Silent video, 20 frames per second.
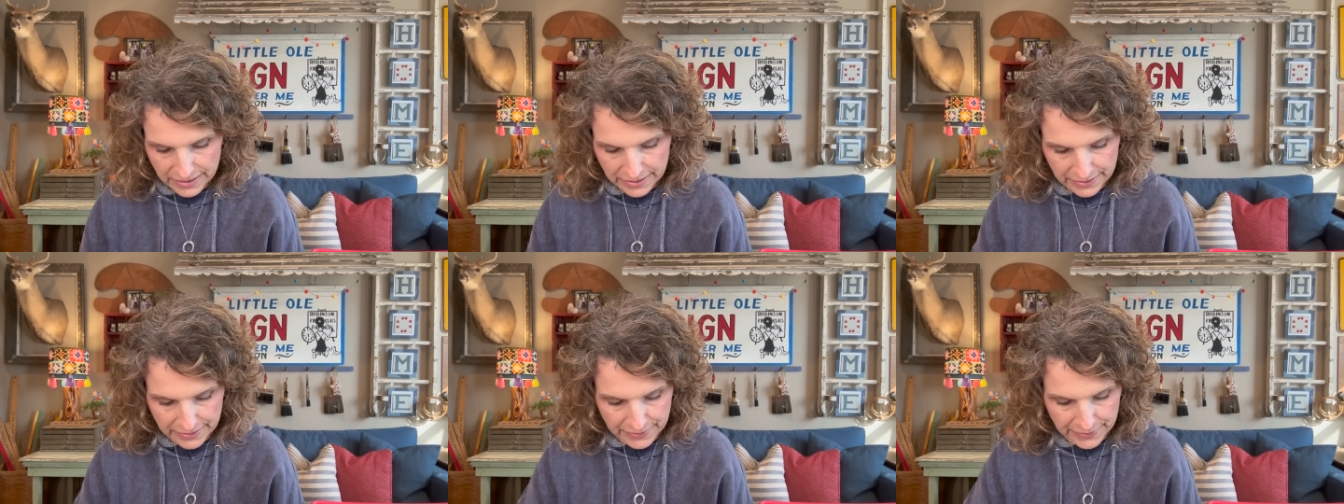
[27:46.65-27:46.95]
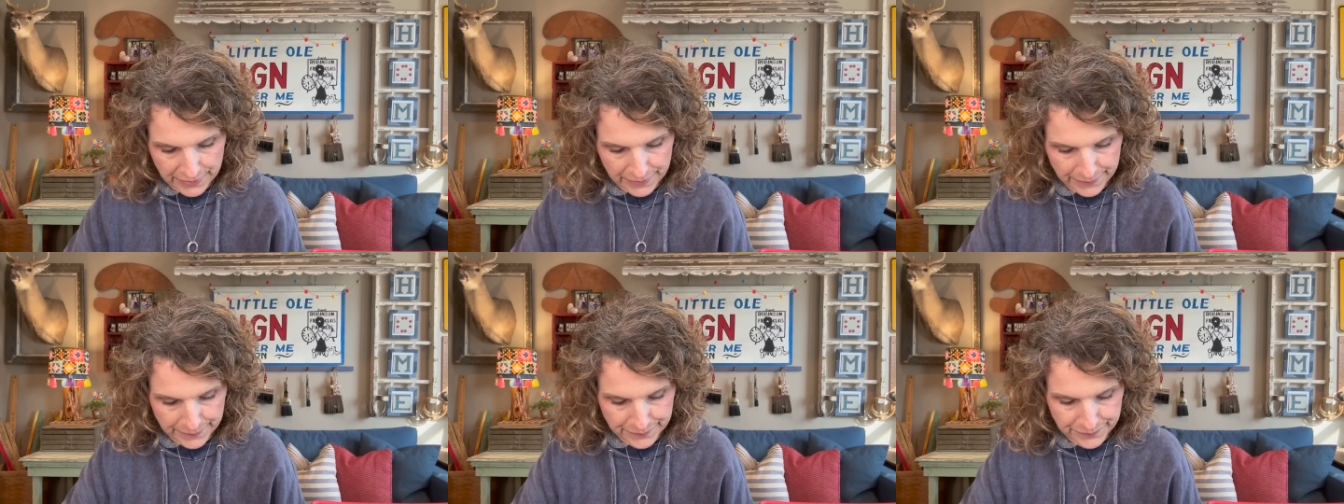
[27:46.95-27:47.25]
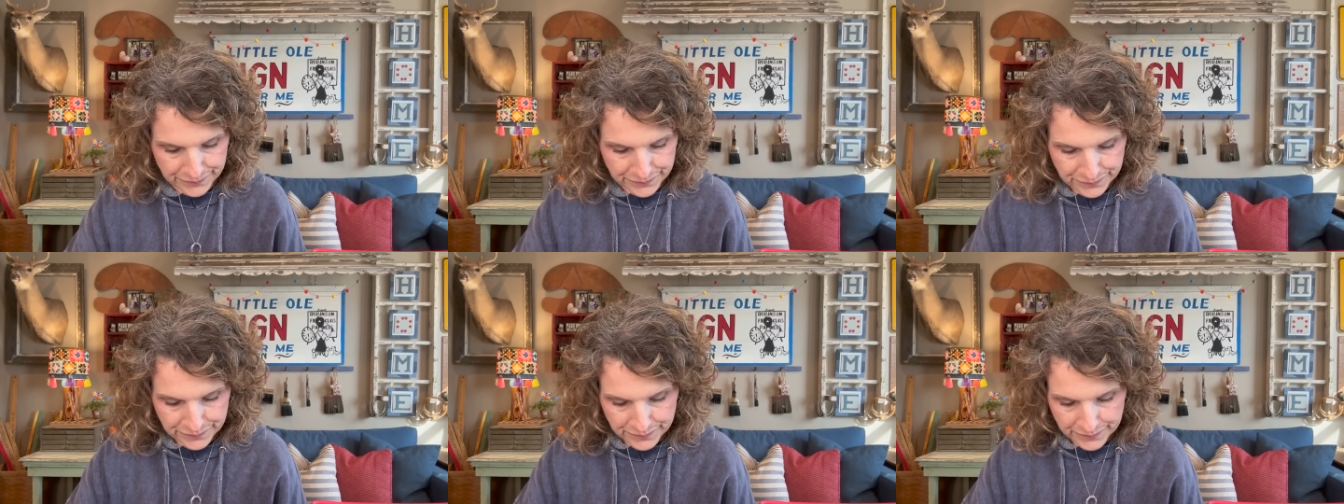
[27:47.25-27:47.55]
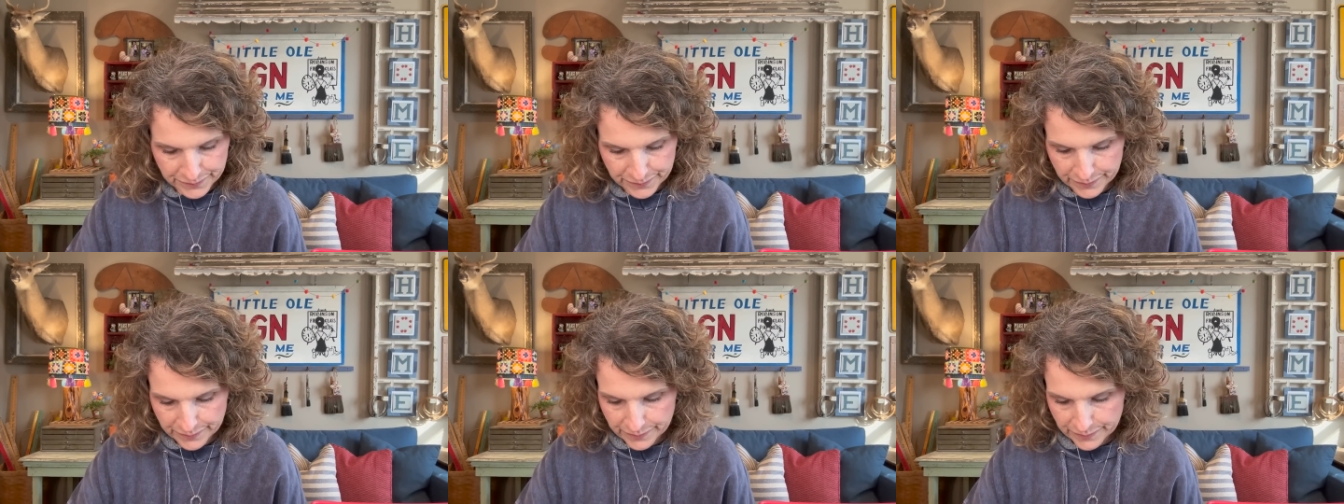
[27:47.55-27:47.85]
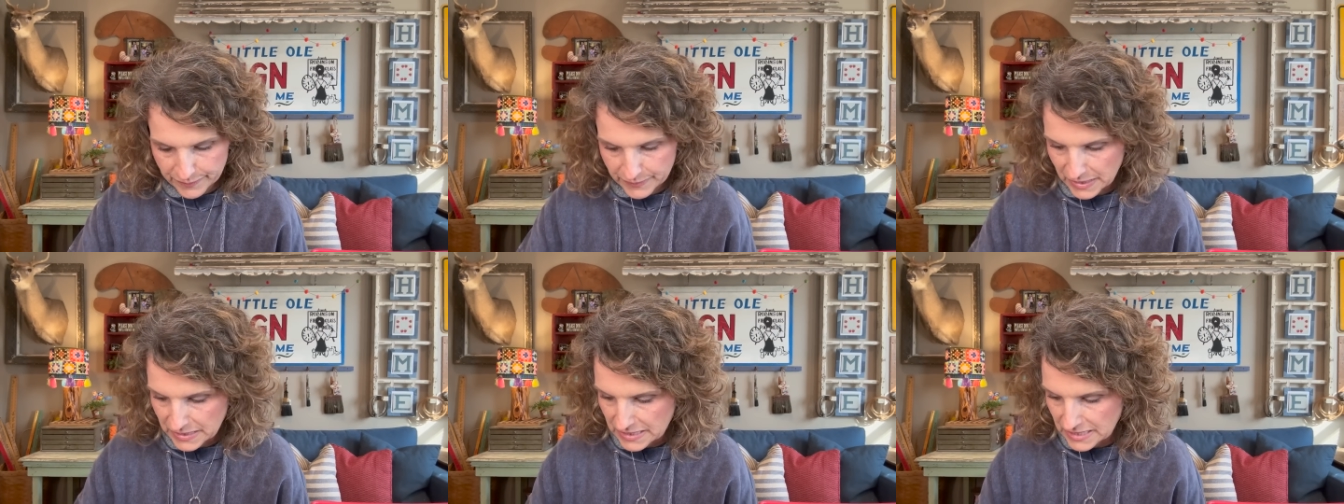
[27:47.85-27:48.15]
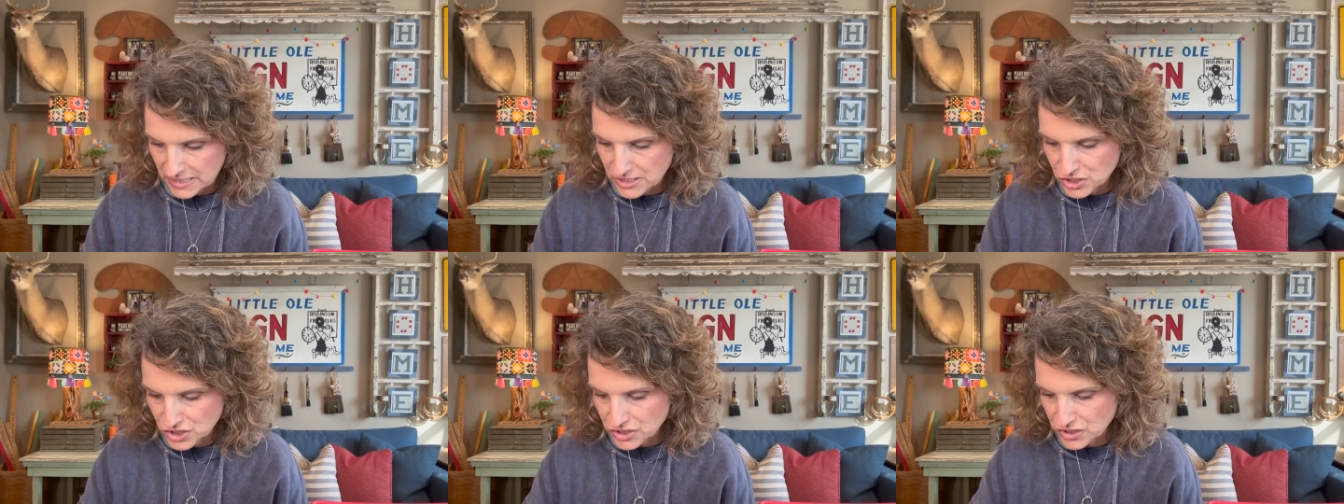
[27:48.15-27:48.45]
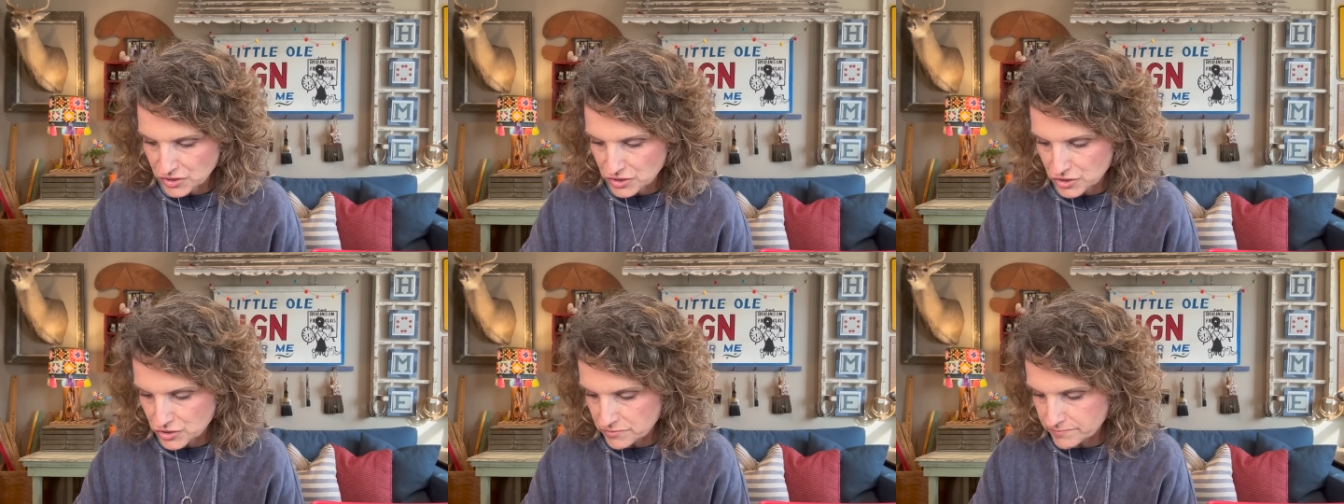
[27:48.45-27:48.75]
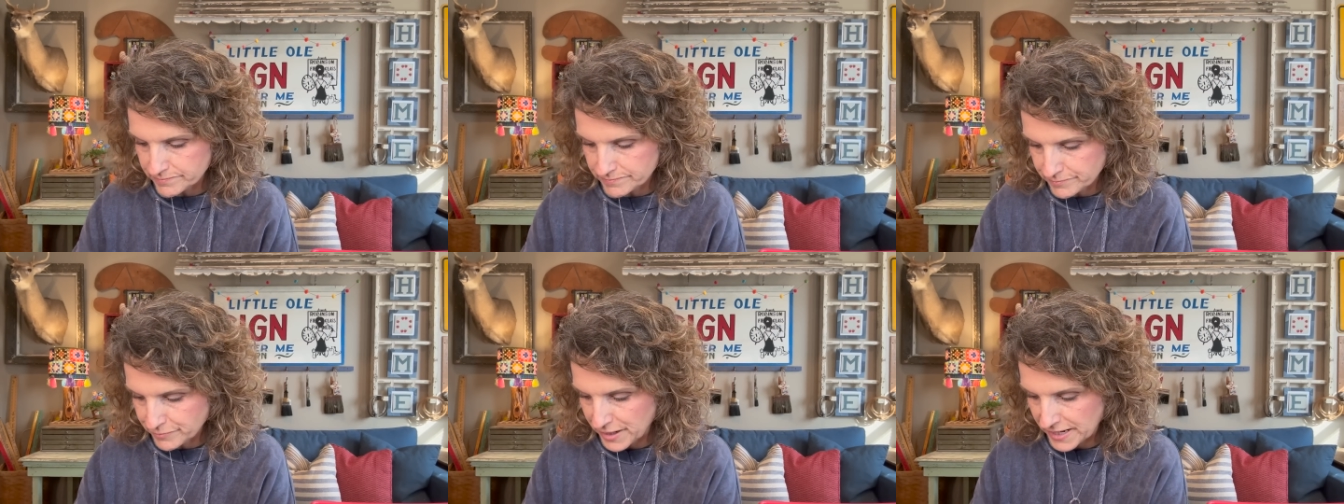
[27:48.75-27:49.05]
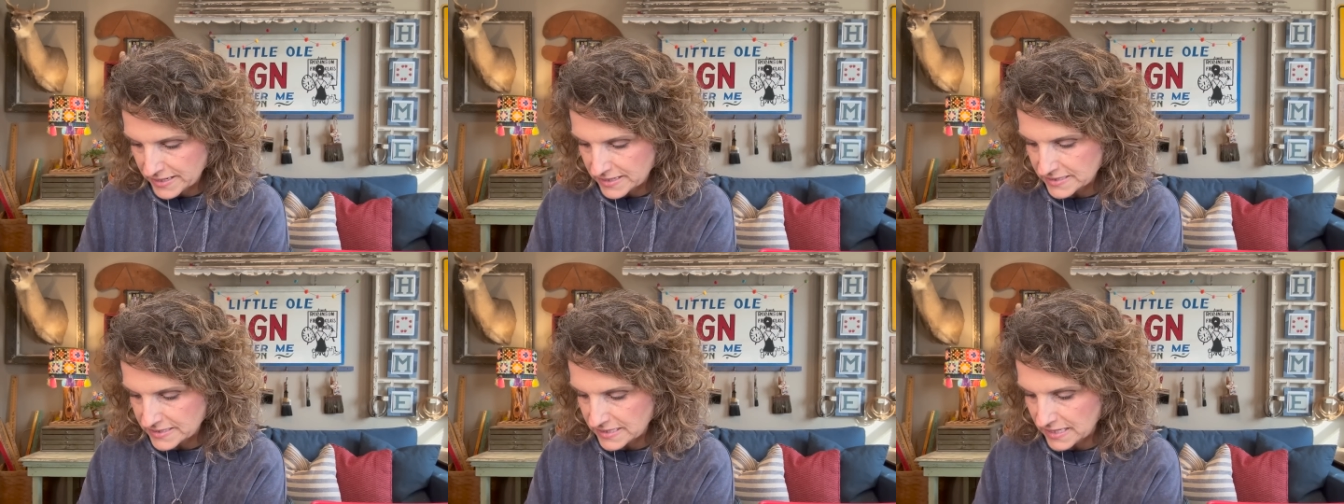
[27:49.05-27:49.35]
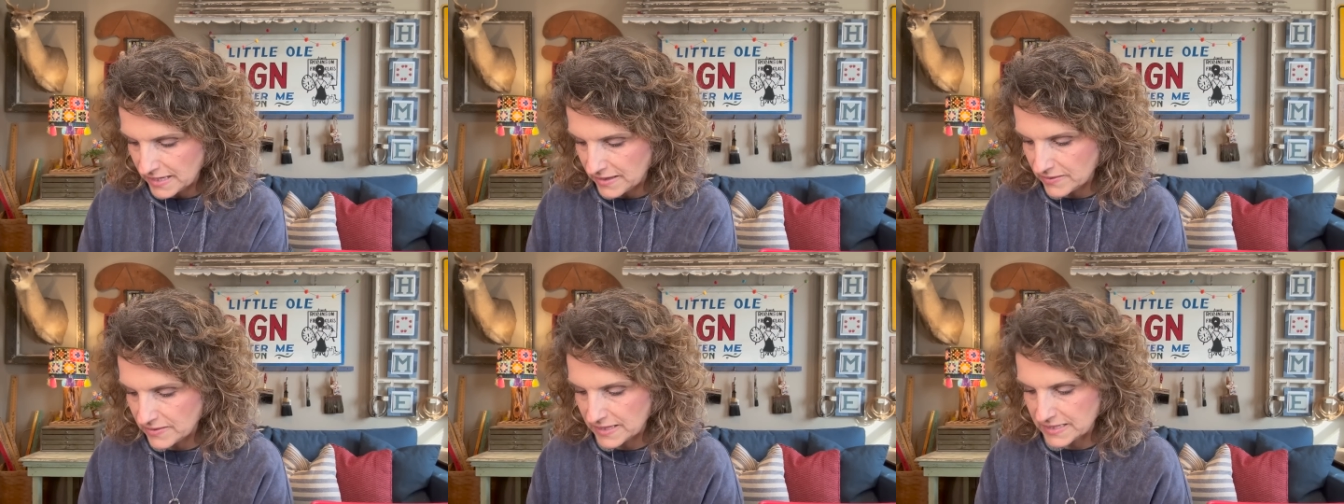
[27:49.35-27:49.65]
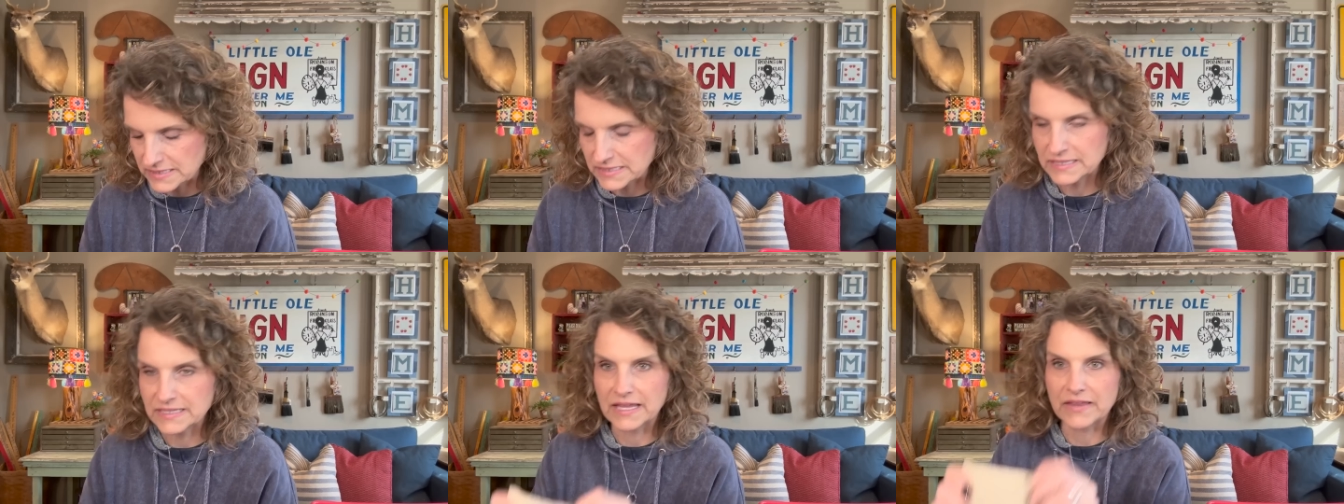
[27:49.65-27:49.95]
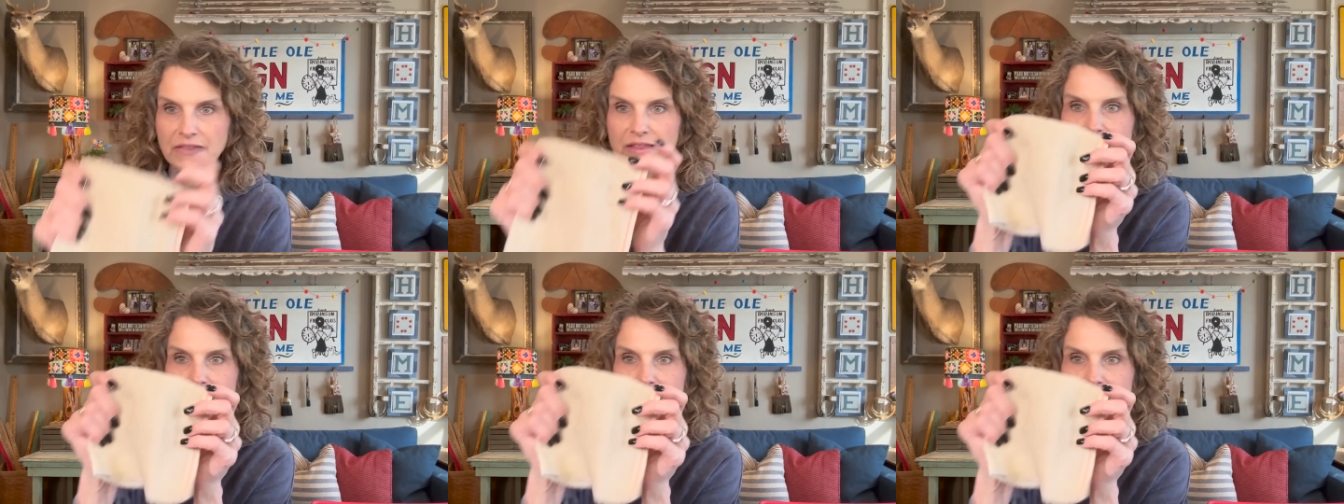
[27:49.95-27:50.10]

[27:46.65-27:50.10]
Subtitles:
and just practicing and things like that.